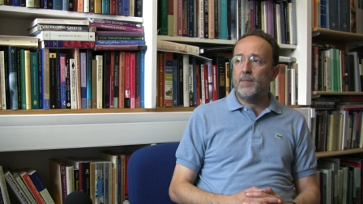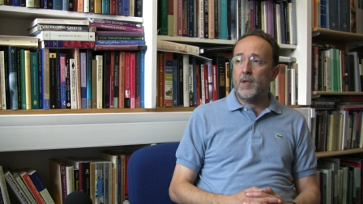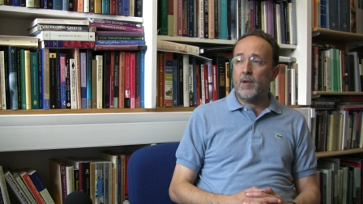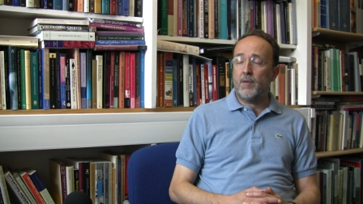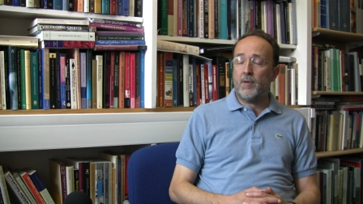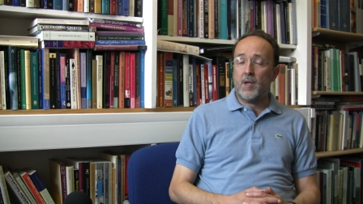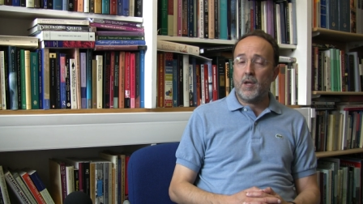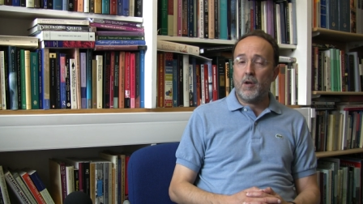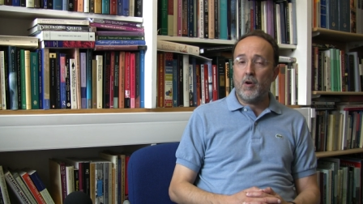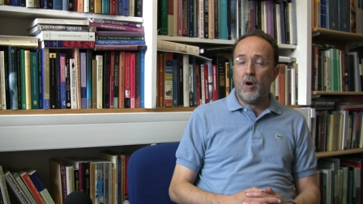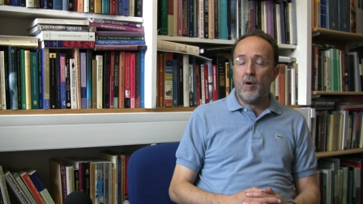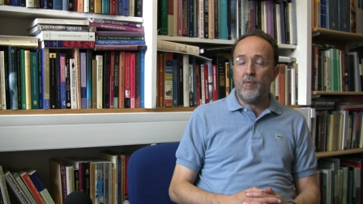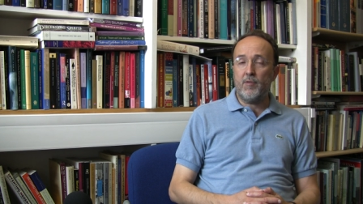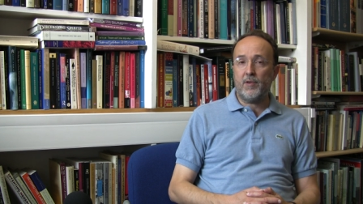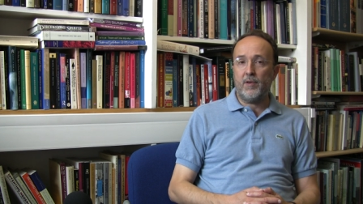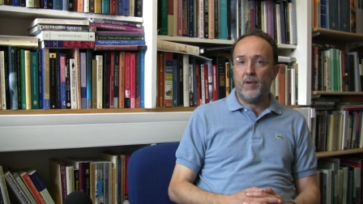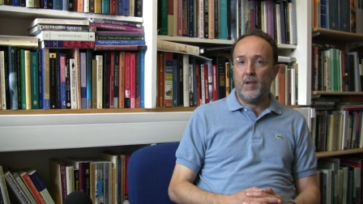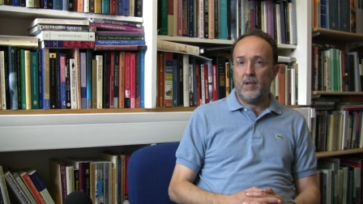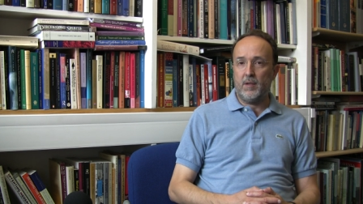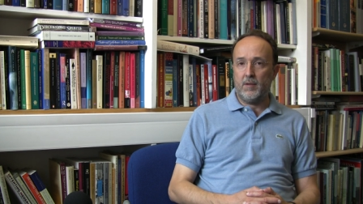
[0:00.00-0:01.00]

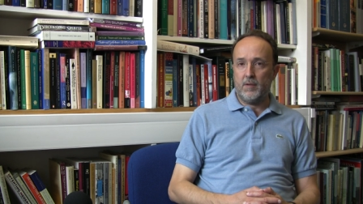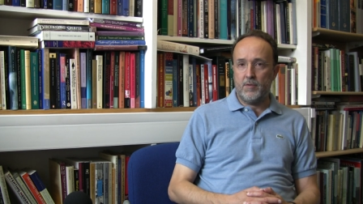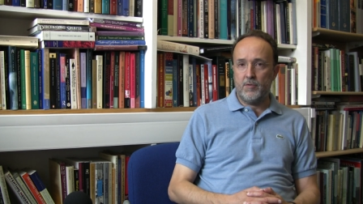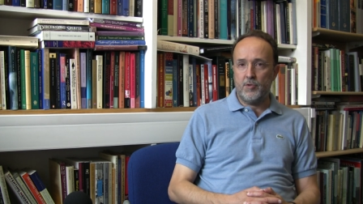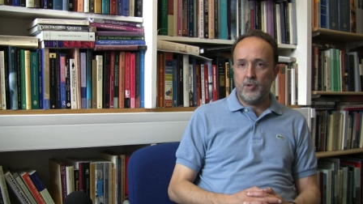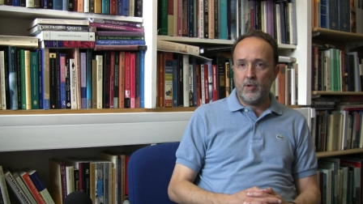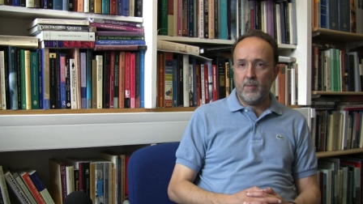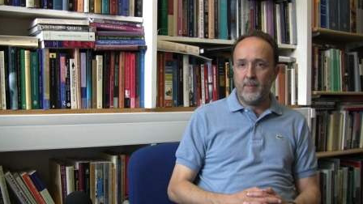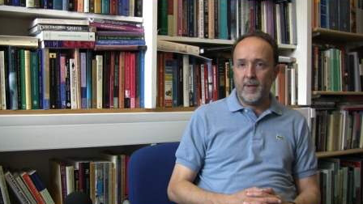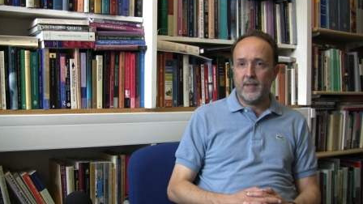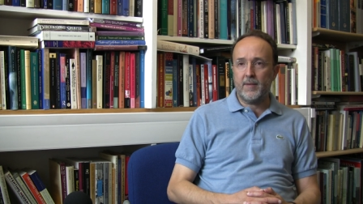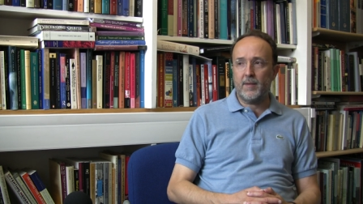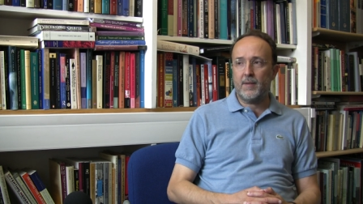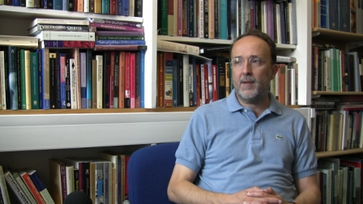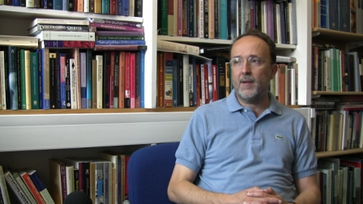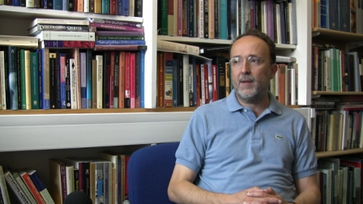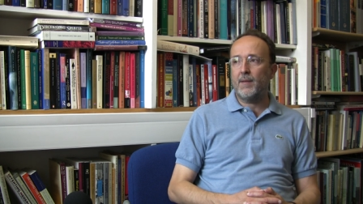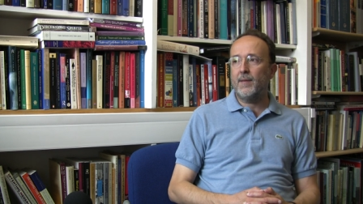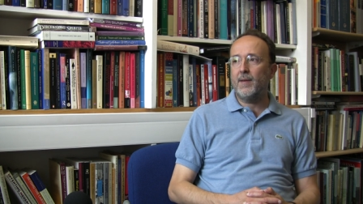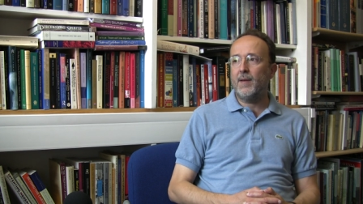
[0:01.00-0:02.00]
recovering
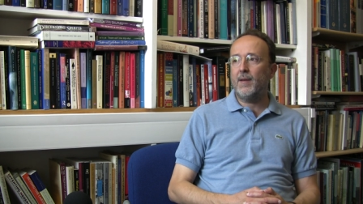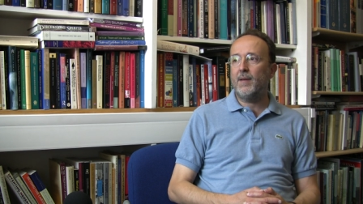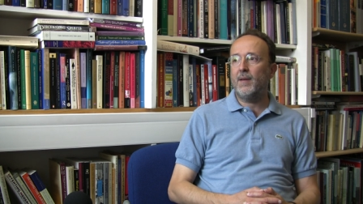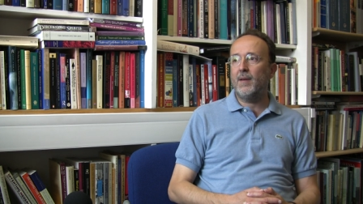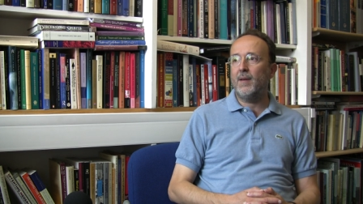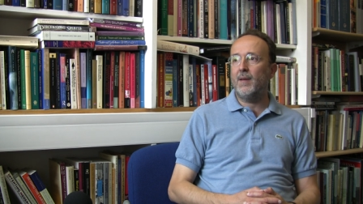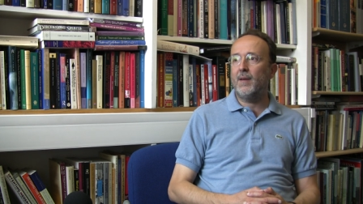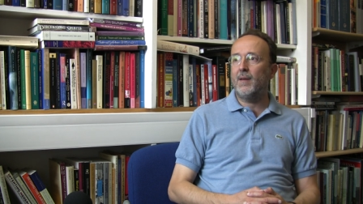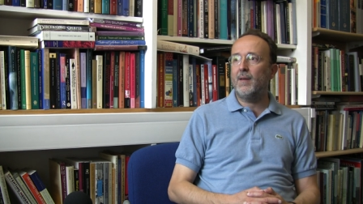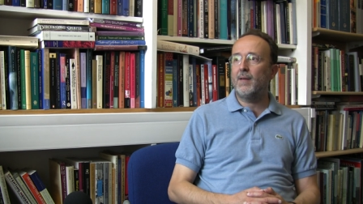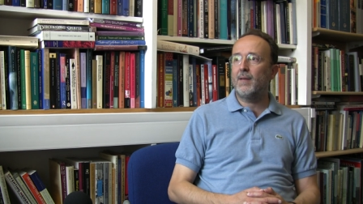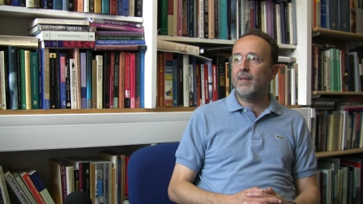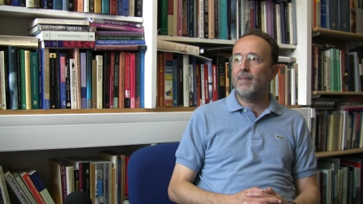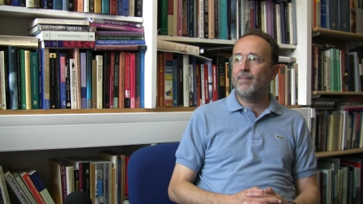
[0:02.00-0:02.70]
geometrical thinking,